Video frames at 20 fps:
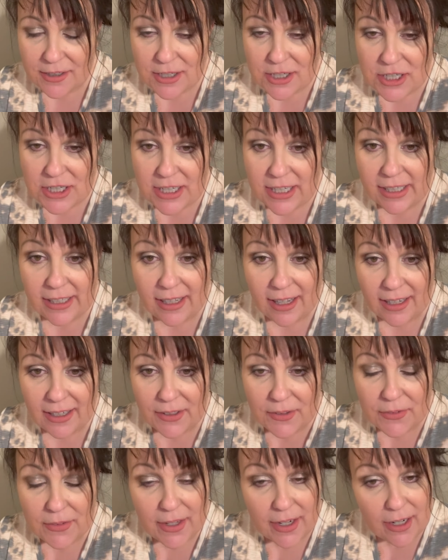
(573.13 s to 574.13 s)
She got
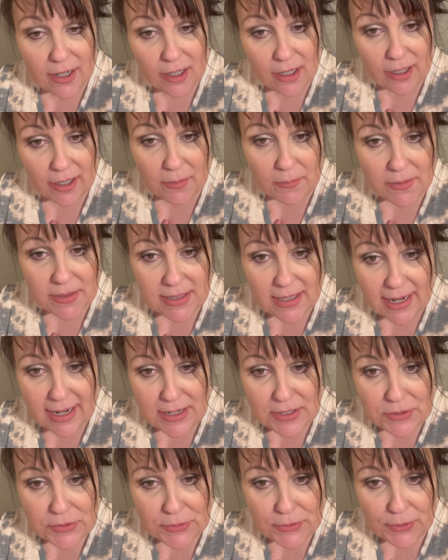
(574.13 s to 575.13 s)
on there and was
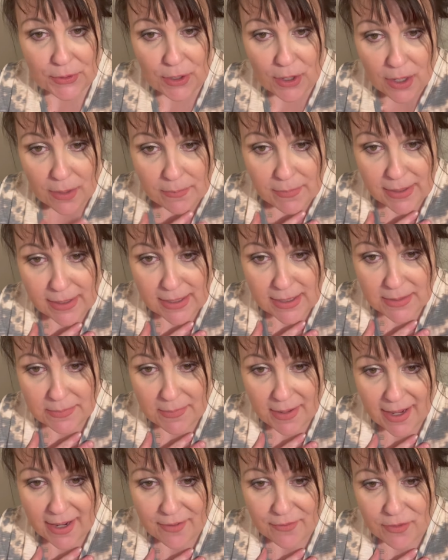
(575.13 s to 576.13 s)
answering comments
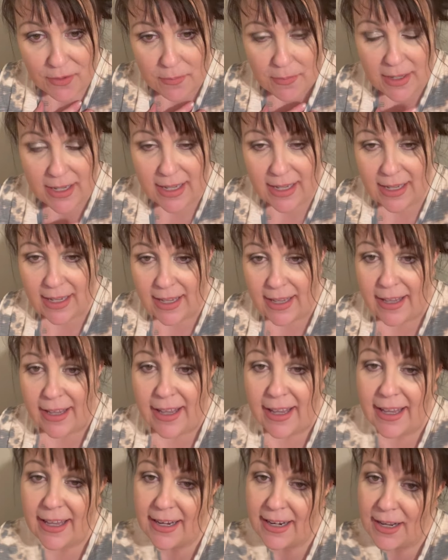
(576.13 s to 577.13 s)
back for me
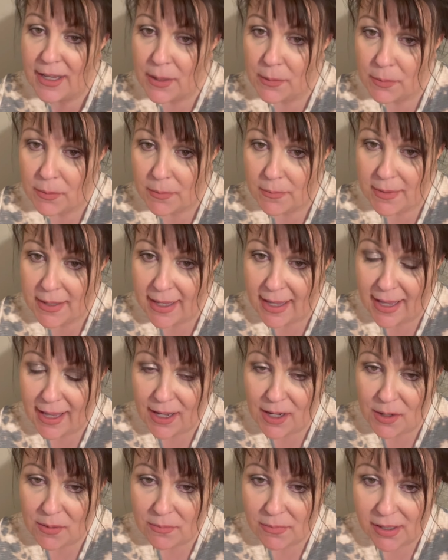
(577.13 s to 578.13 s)
and helping me
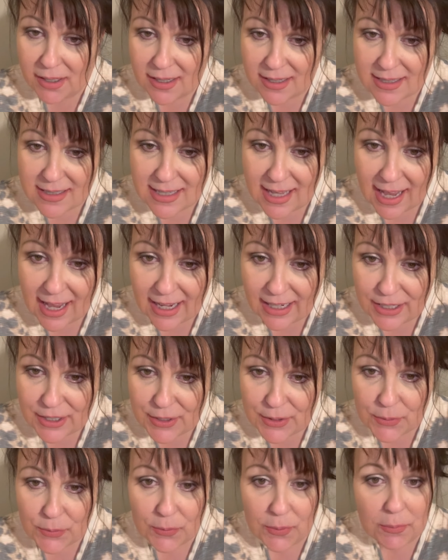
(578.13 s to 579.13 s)
out because I
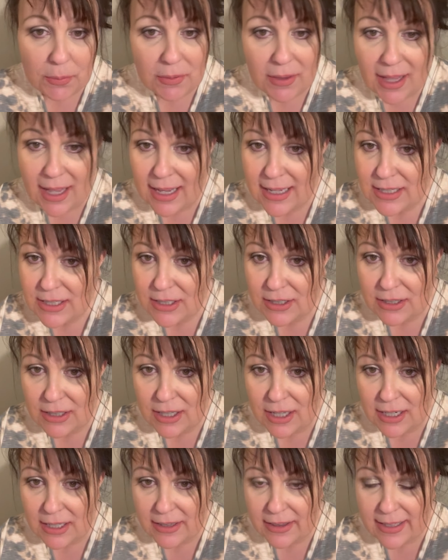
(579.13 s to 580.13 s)
couldn't reply to a
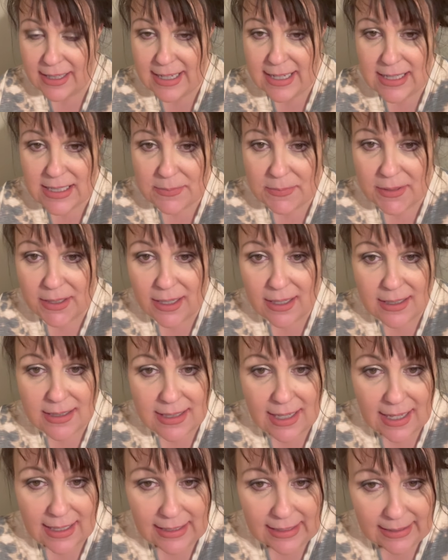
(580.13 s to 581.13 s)
lot of things because
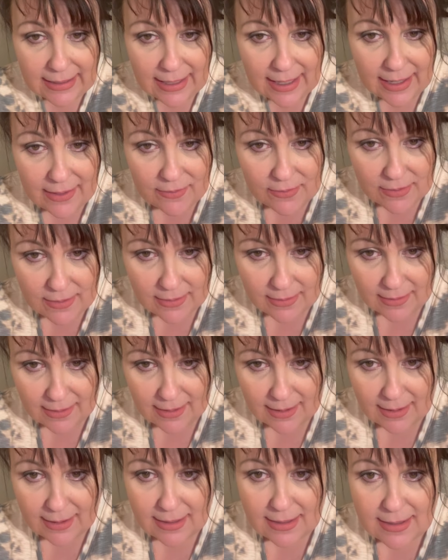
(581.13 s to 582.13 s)
I didn't have
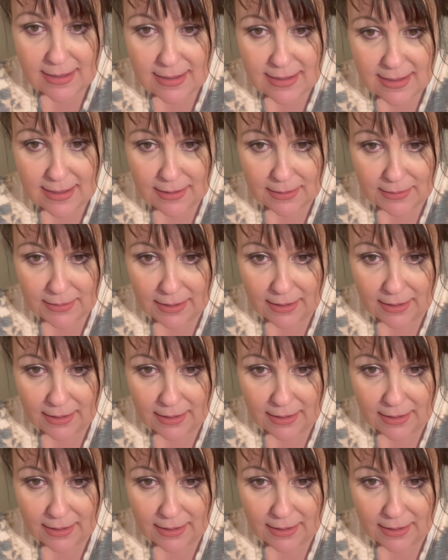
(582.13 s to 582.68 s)
cell